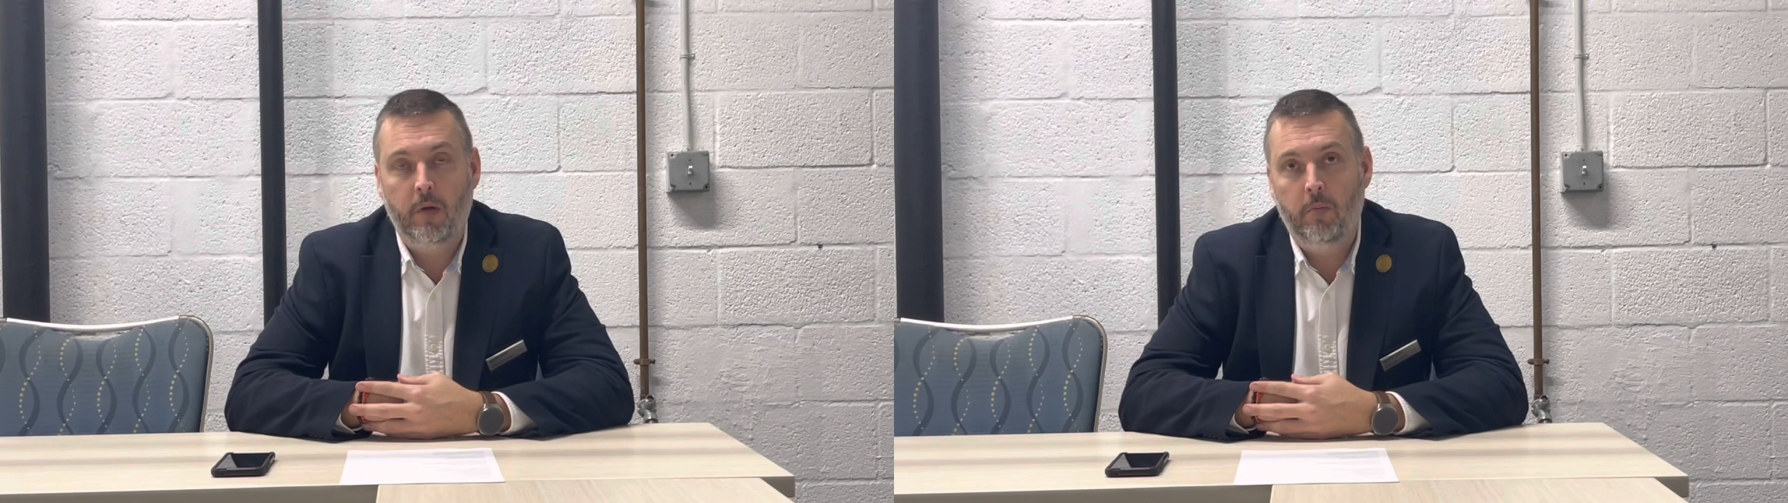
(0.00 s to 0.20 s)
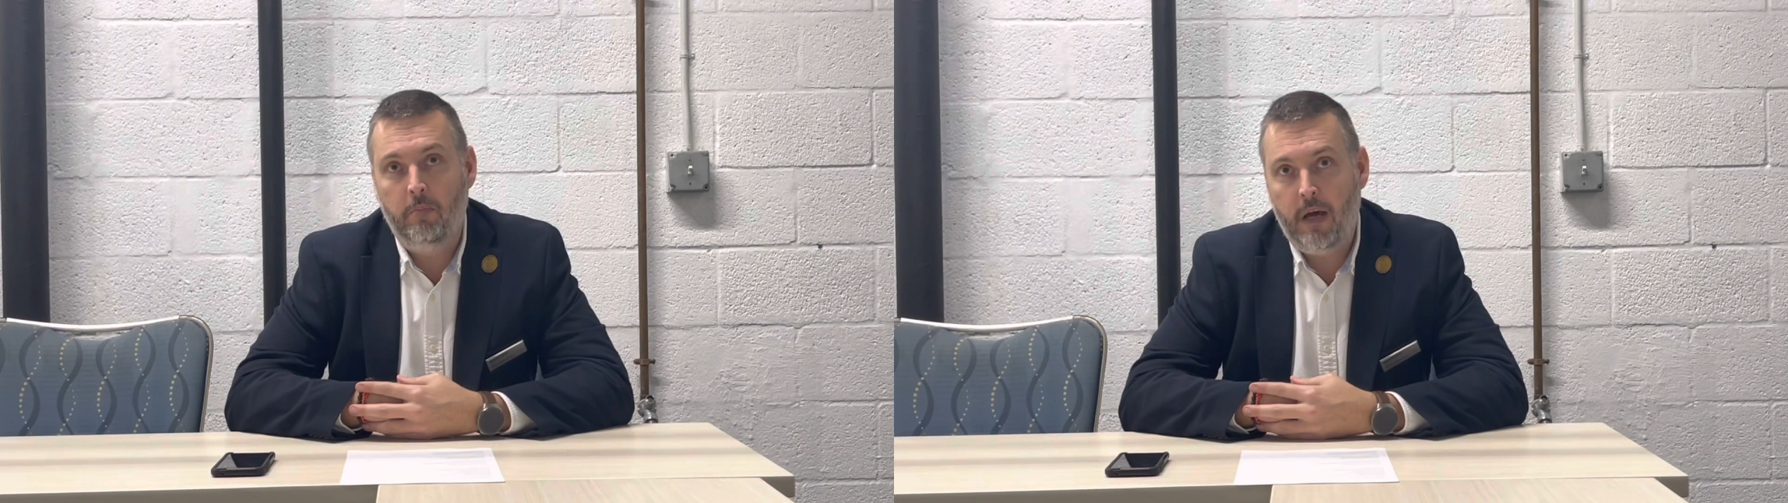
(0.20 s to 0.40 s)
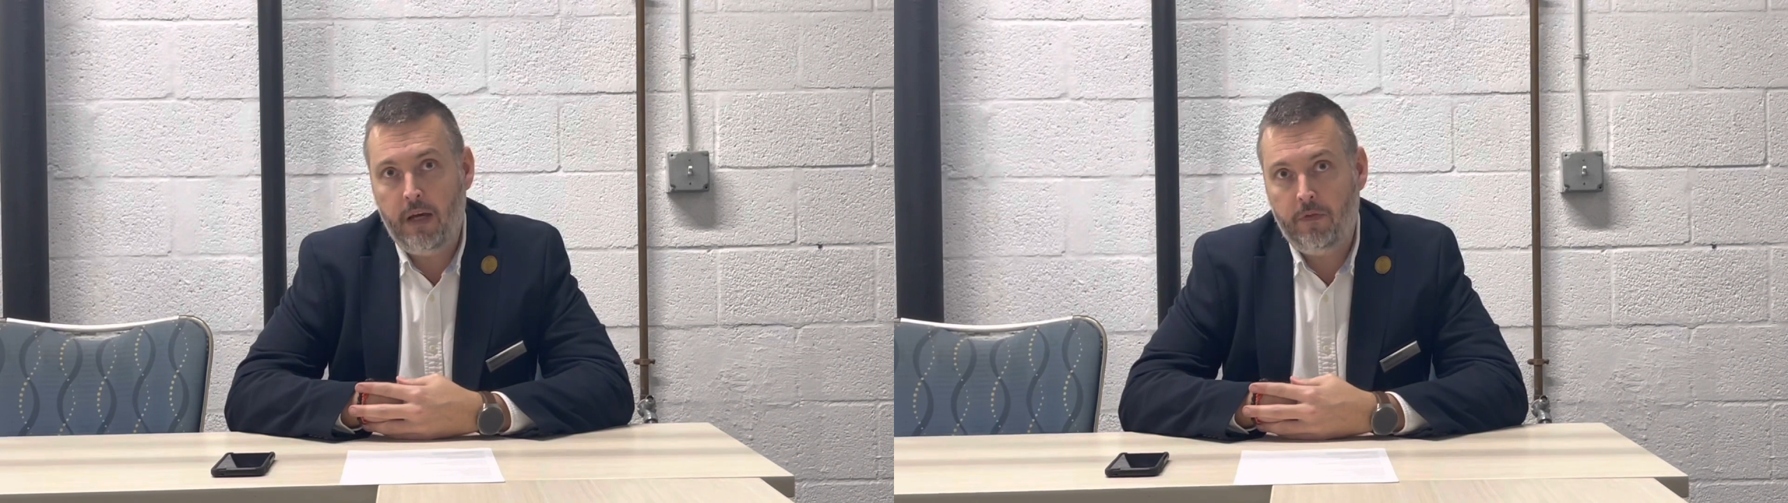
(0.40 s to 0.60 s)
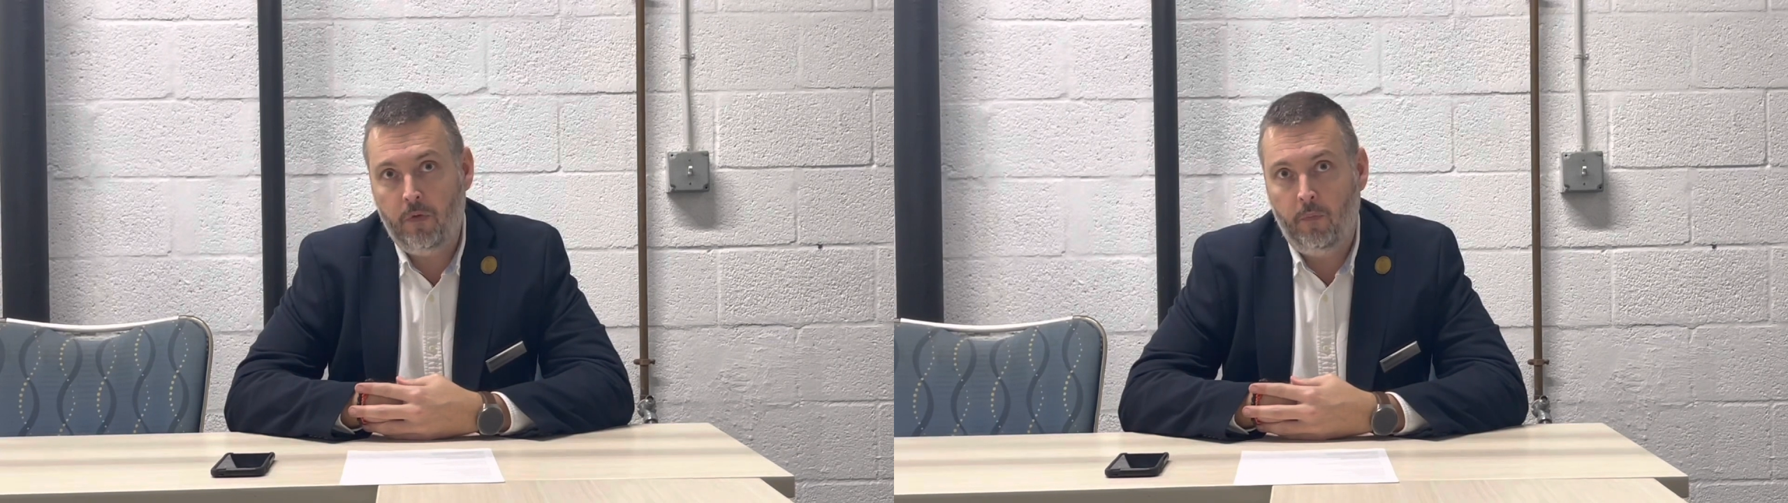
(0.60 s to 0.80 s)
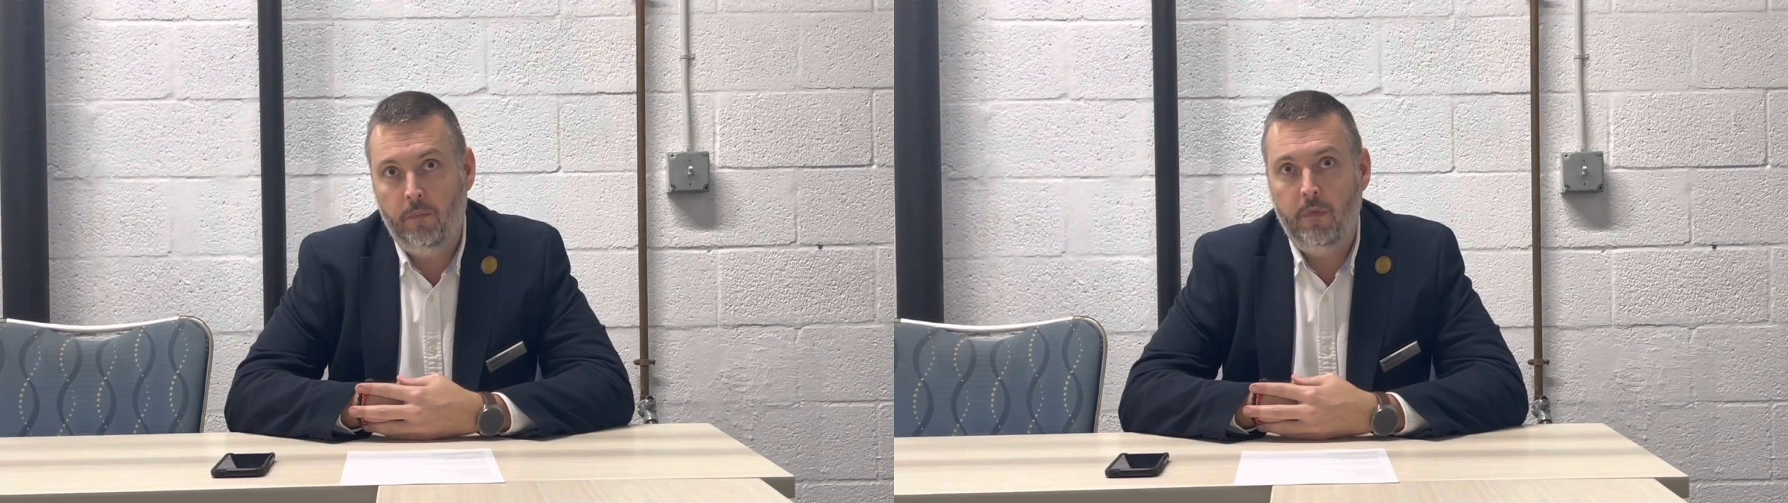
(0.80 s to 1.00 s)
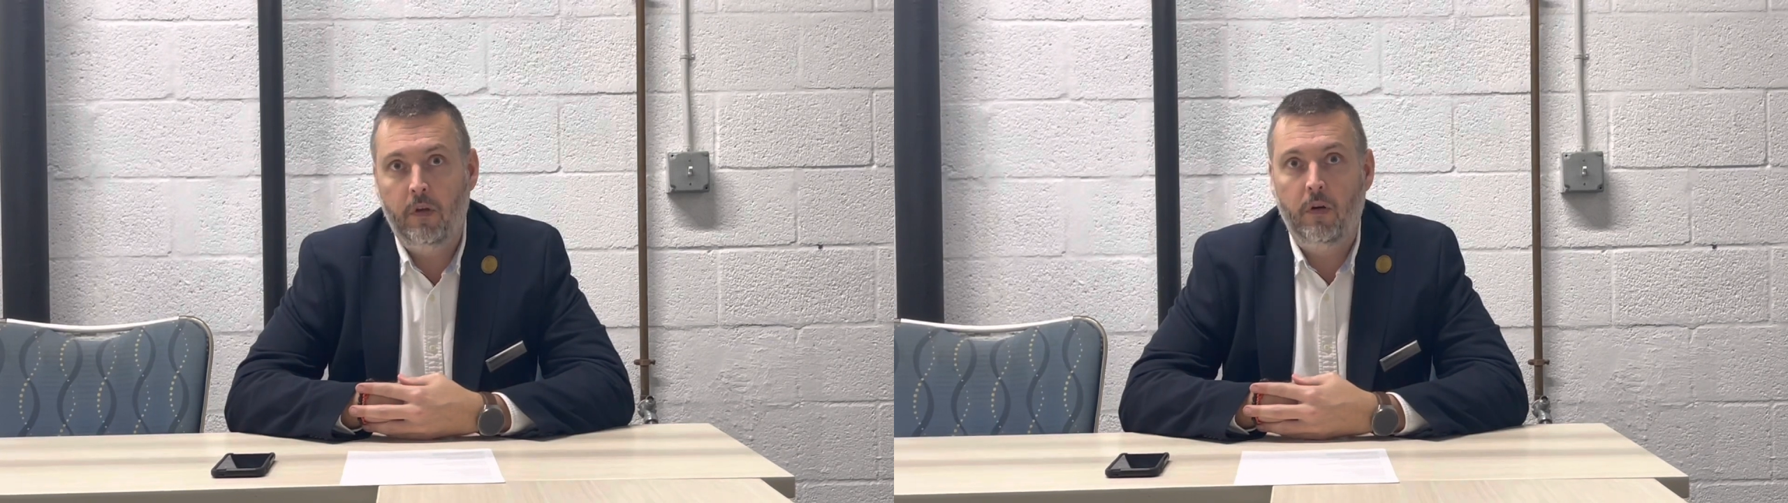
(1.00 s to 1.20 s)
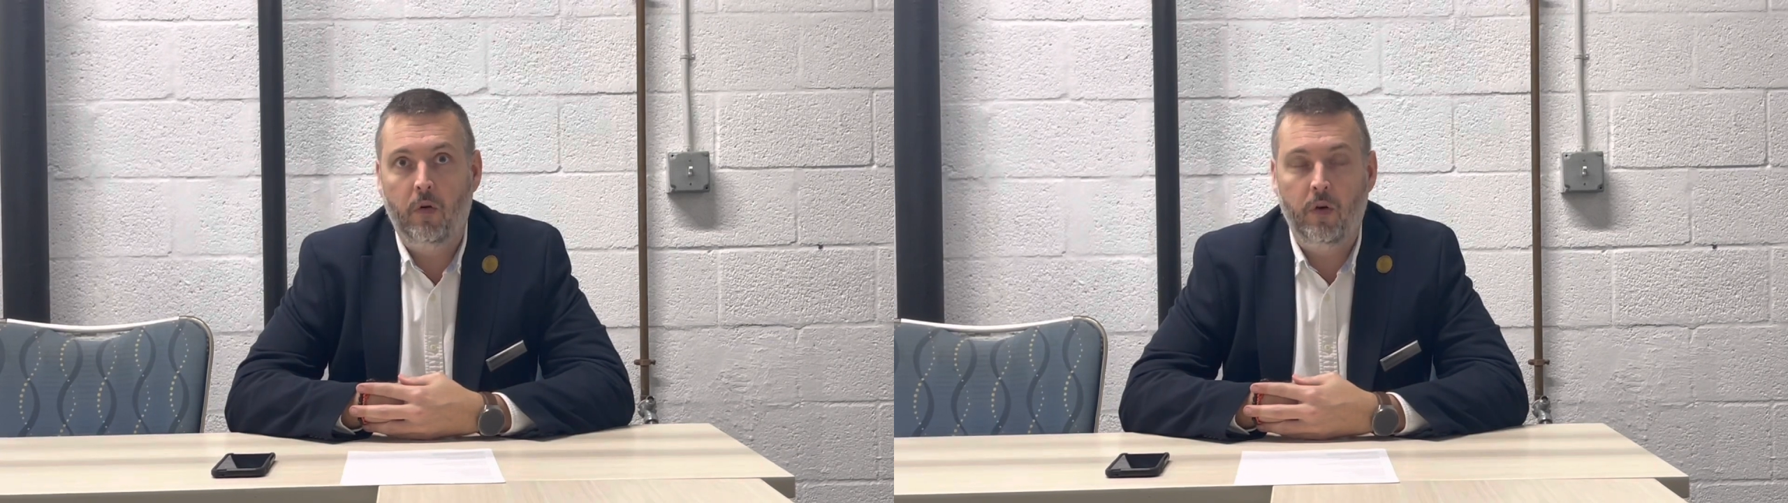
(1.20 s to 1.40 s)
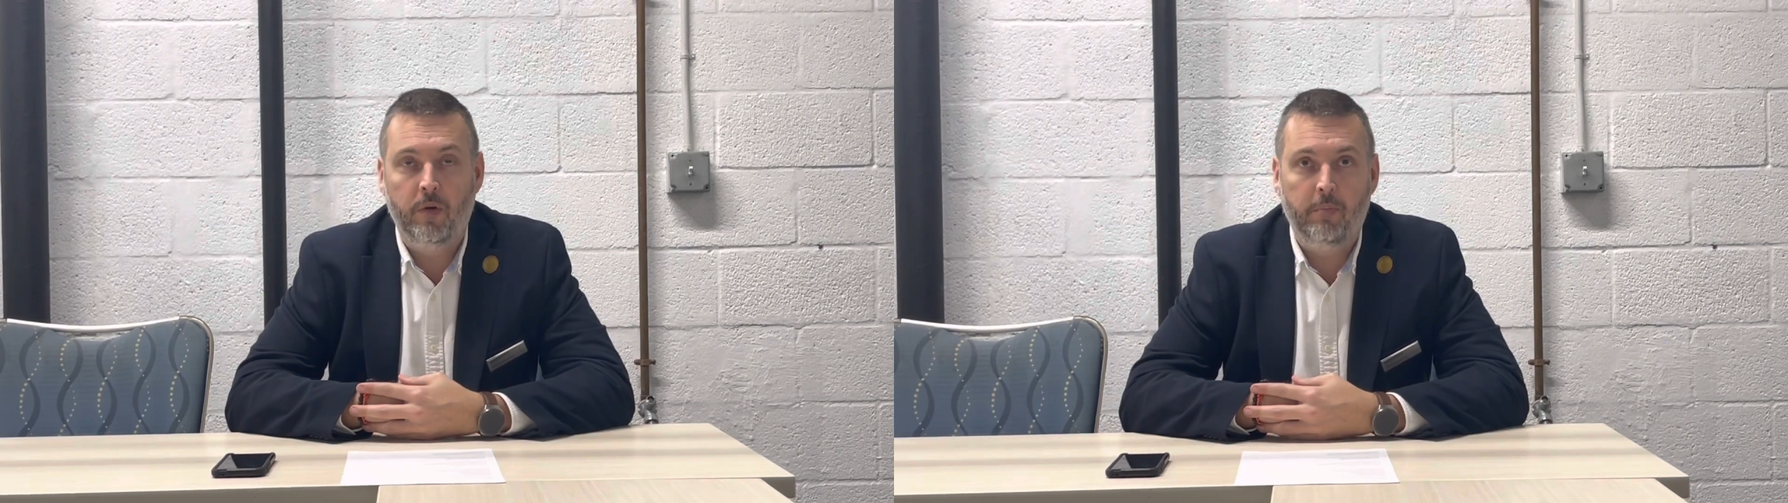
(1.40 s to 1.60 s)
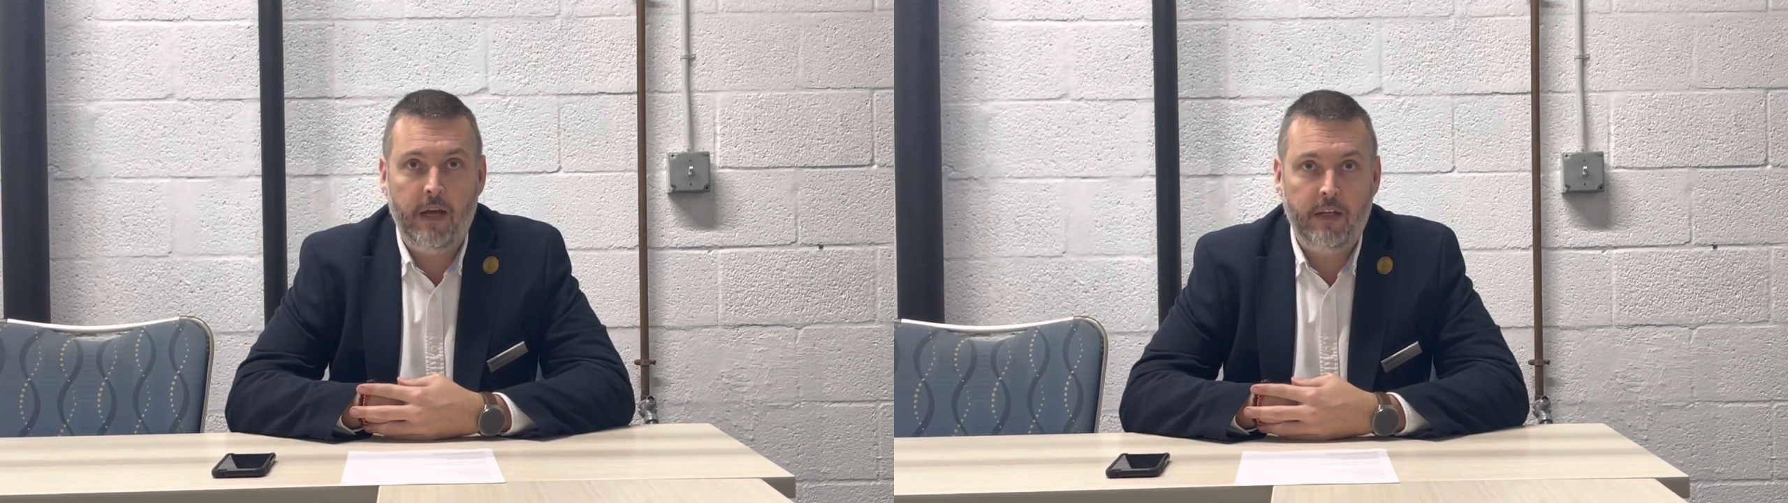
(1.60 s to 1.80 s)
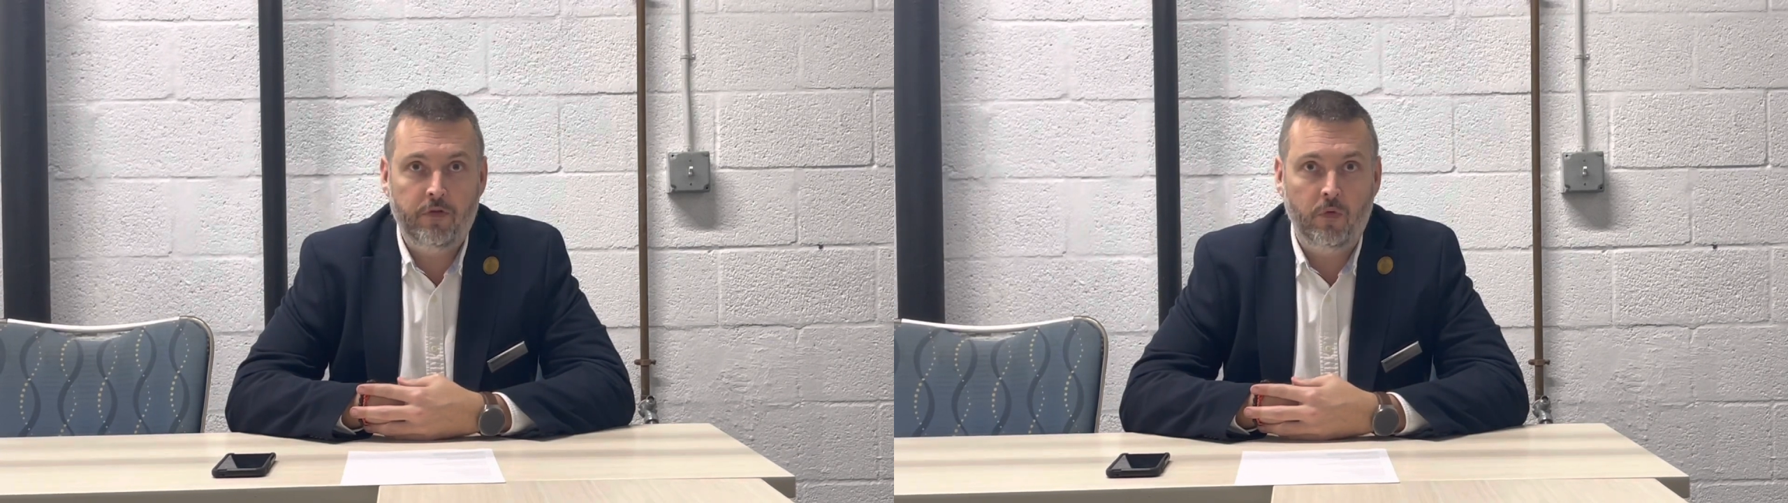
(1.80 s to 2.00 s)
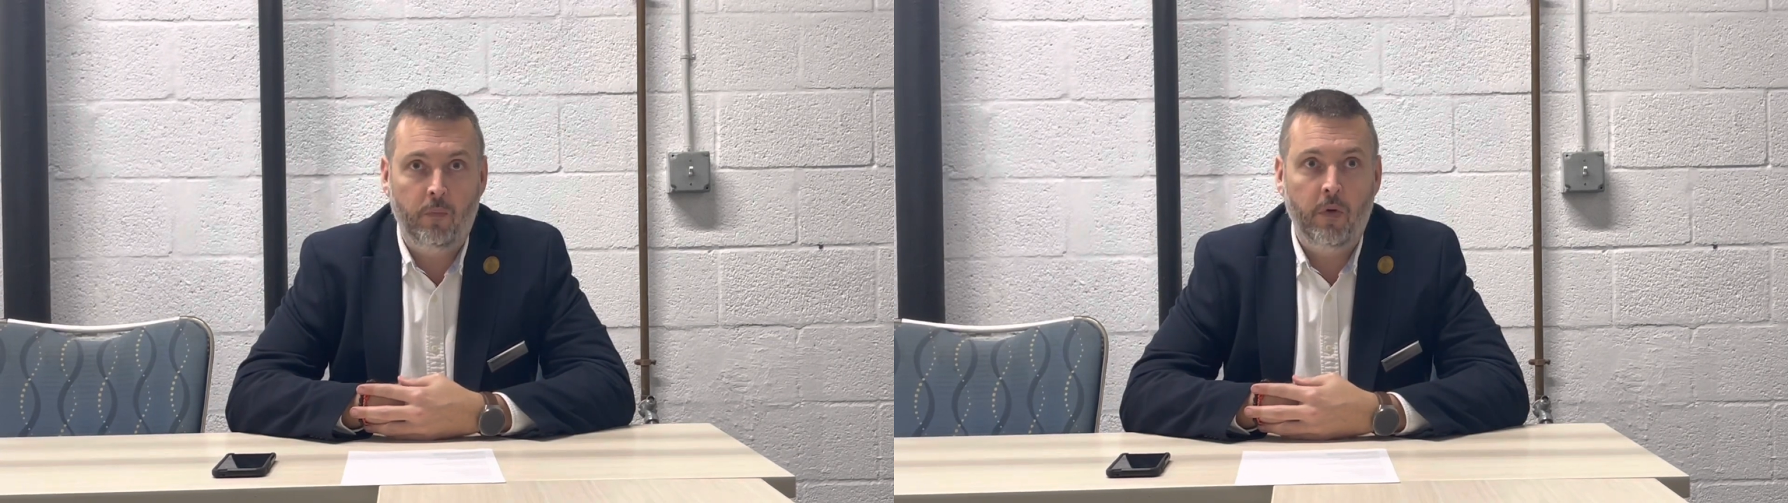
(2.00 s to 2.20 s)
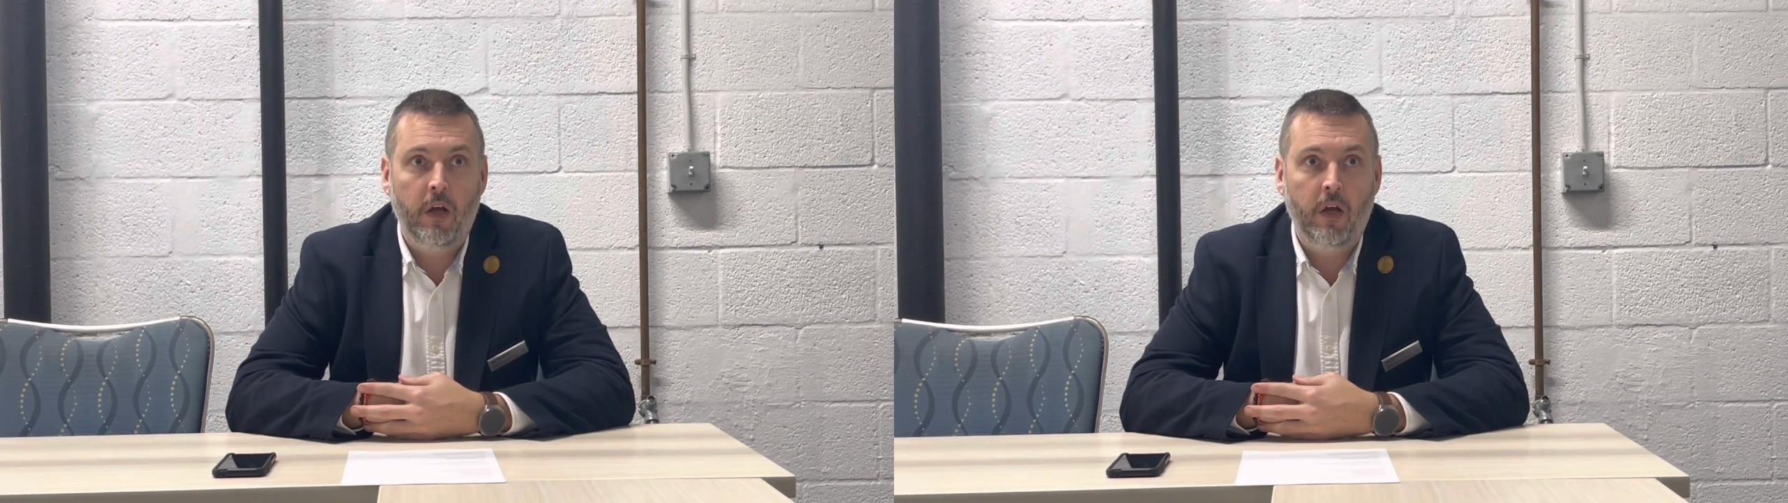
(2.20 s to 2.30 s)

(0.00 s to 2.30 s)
bathroom, or the bedroom,